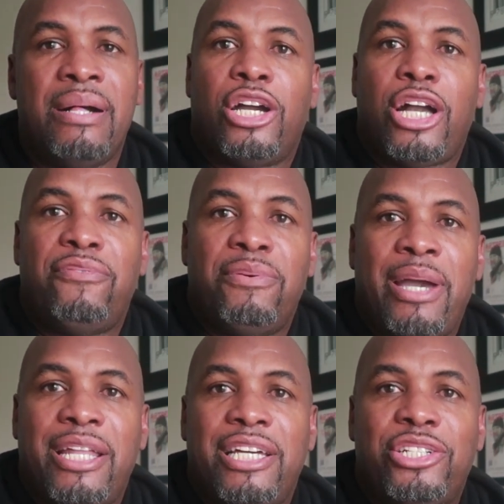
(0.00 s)
the
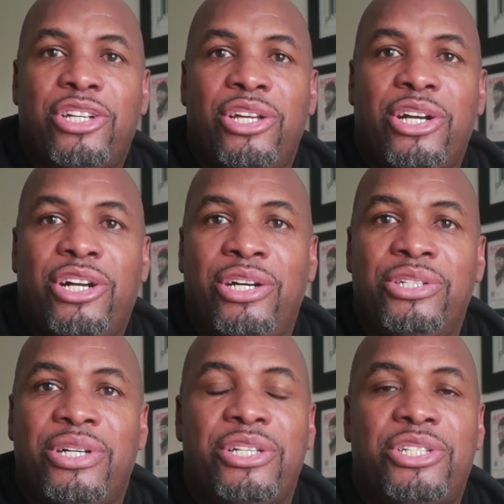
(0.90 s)
government is going to
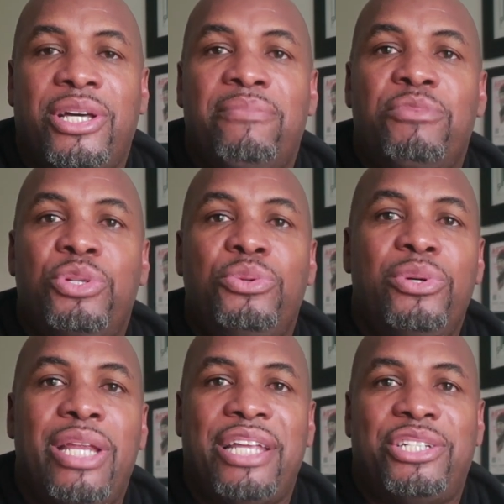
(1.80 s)
conjure some
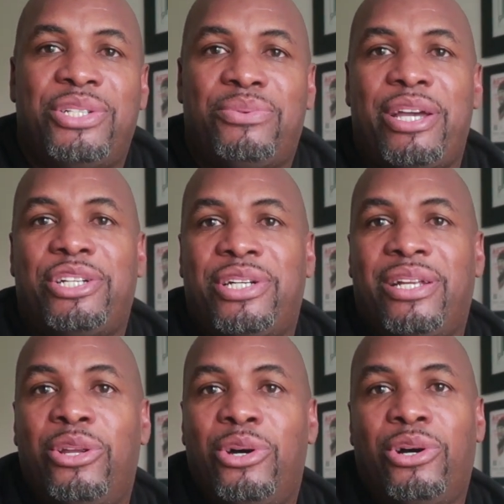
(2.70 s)
new
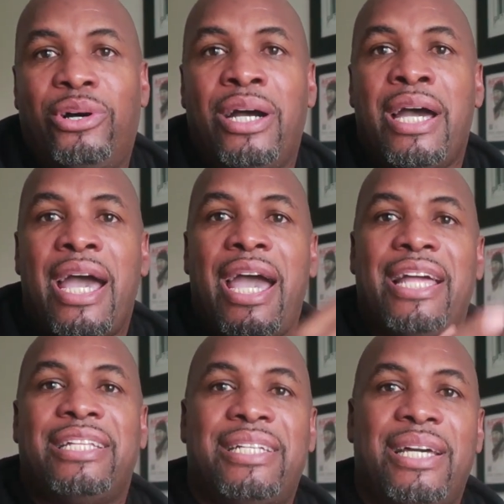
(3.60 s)
legislation law
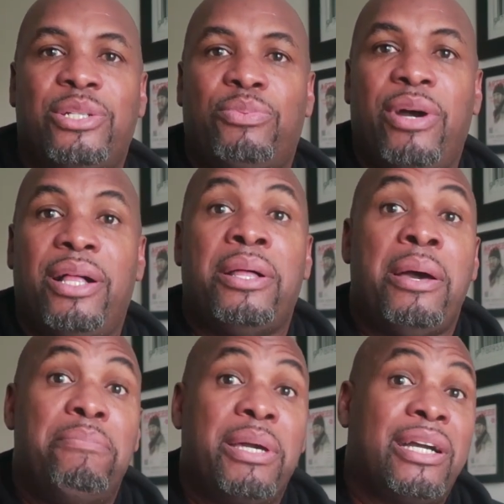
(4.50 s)
and says, well,
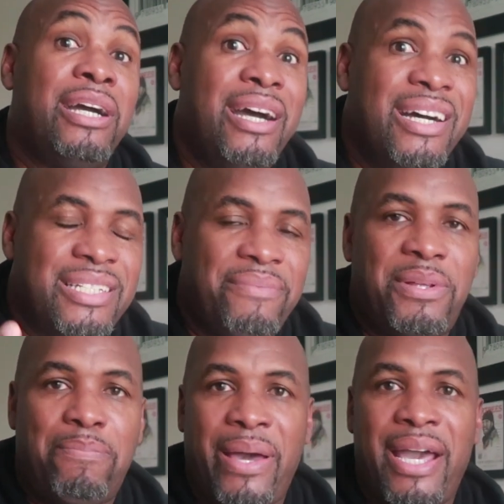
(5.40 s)
because of
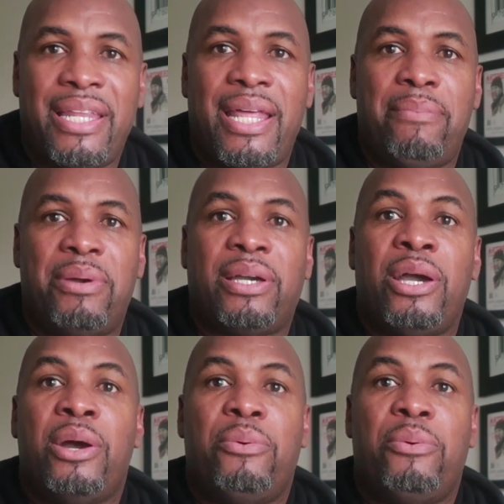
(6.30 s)
the pandemic,